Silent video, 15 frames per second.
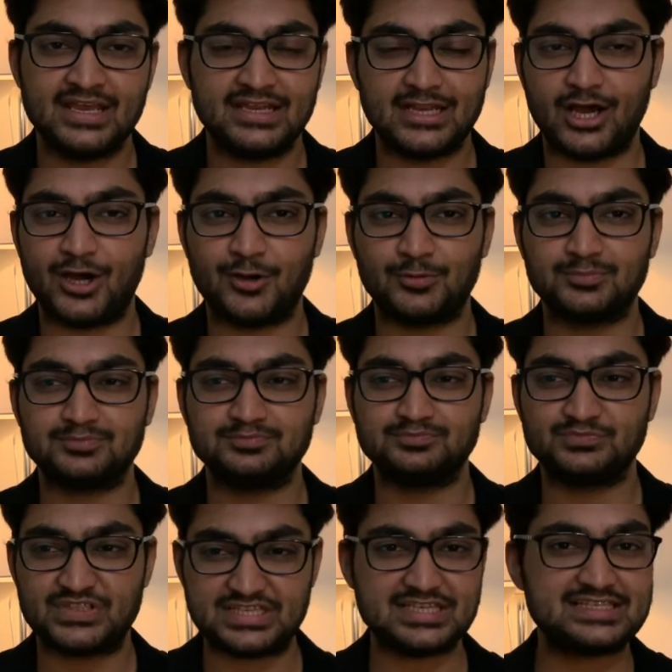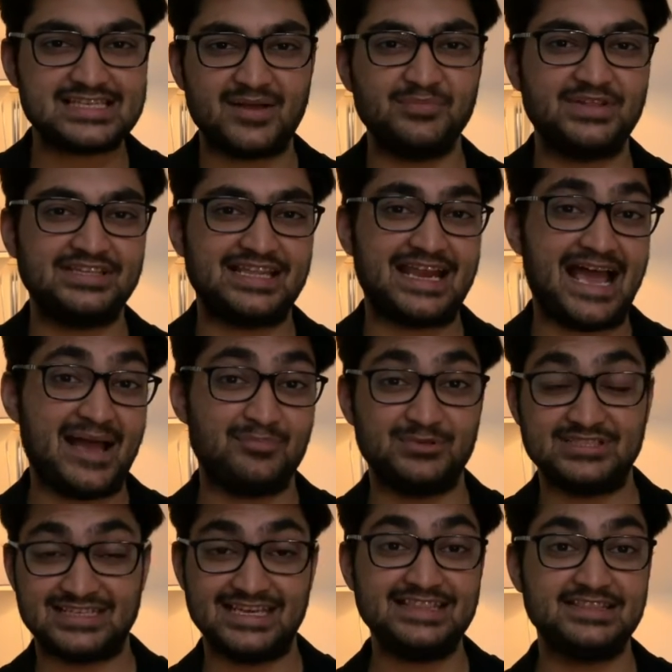Now, this is something that
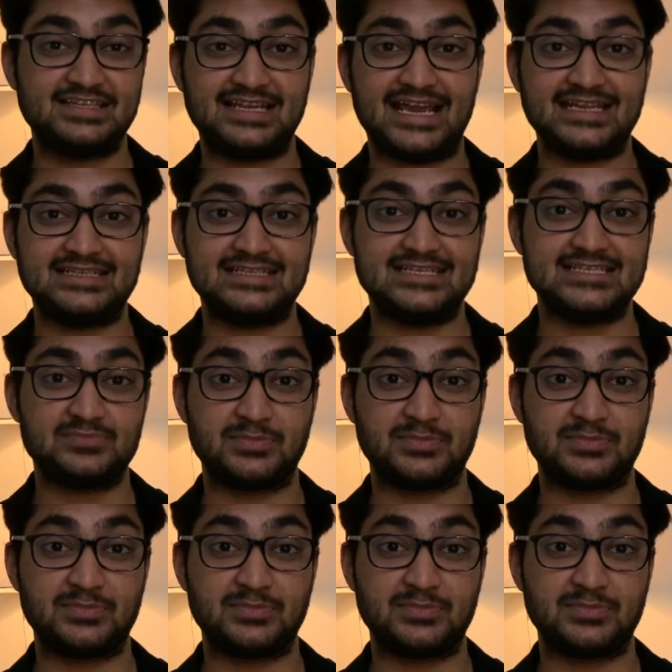happened in the 90s,